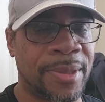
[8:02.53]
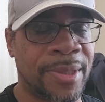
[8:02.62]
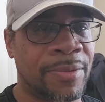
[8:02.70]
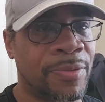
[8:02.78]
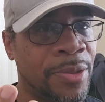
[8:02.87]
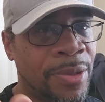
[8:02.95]

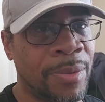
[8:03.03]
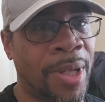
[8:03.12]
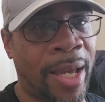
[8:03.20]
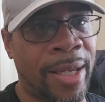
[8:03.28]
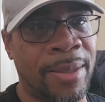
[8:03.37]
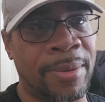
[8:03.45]
If you do
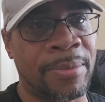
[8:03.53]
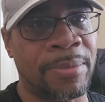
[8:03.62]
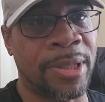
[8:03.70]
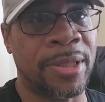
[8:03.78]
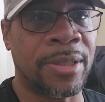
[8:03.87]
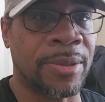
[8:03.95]
like,
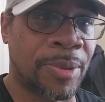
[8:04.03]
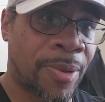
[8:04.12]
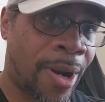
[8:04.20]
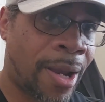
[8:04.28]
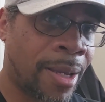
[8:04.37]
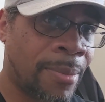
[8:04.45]
please
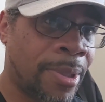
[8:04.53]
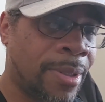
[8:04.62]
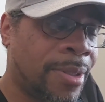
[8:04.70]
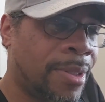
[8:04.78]
subscribe.